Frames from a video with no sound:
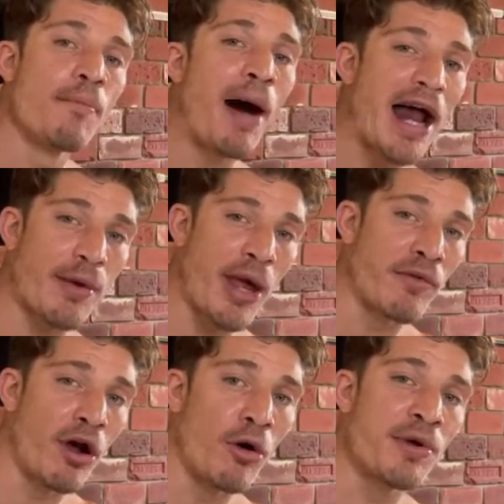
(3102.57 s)
bodyweight
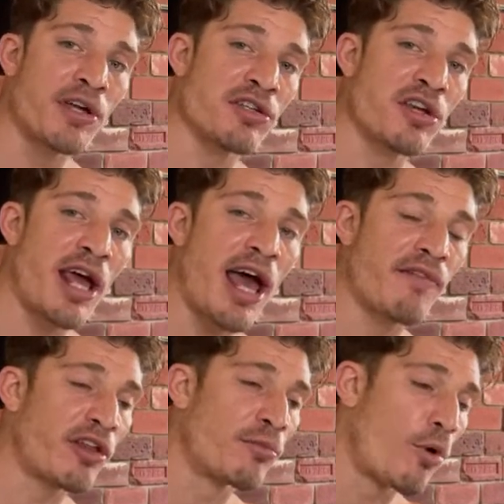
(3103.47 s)
row because it's going to have a
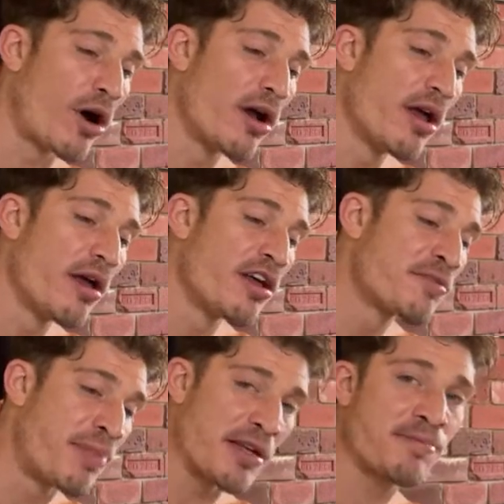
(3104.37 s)
little more
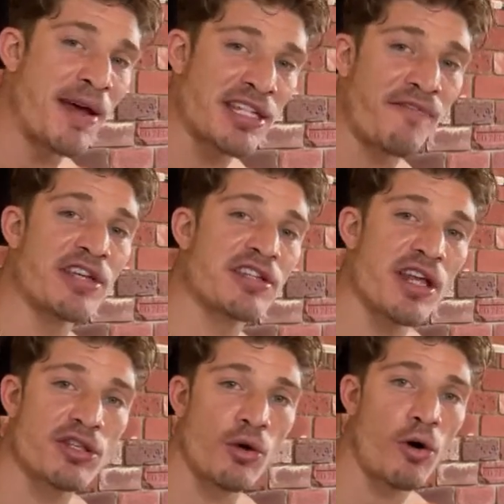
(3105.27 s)
spe
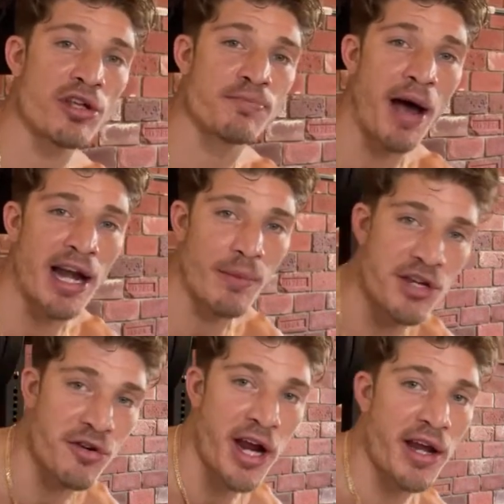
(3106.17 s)
specificity towards body weight
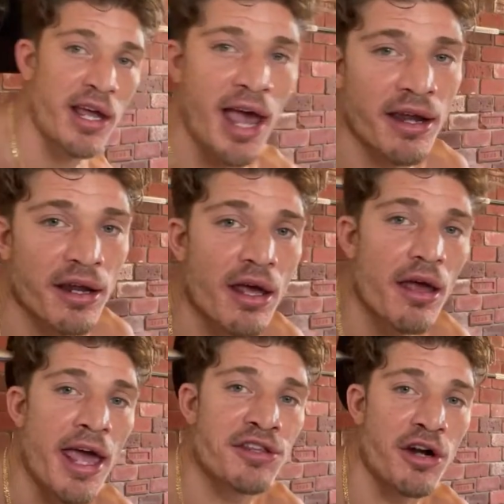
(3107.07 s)
training and
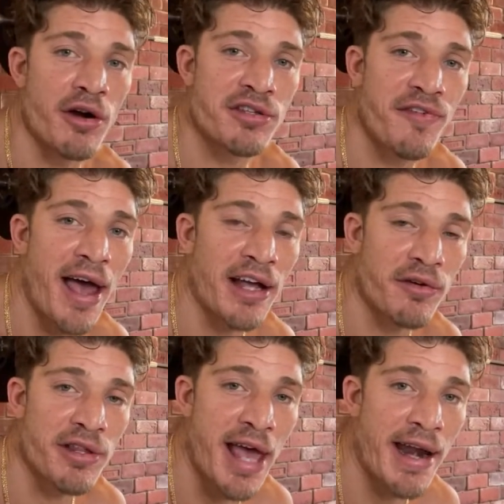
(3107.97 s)
endurance
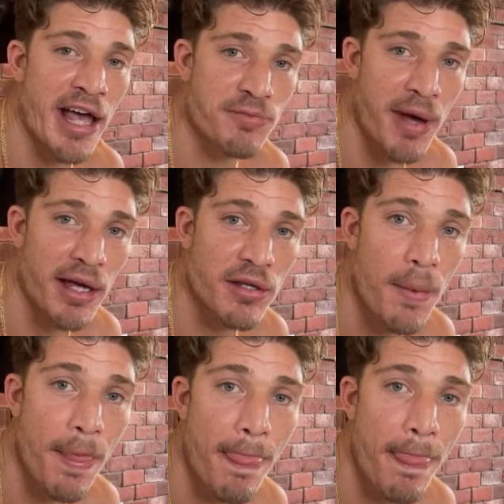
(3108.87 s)
factor in that aspect.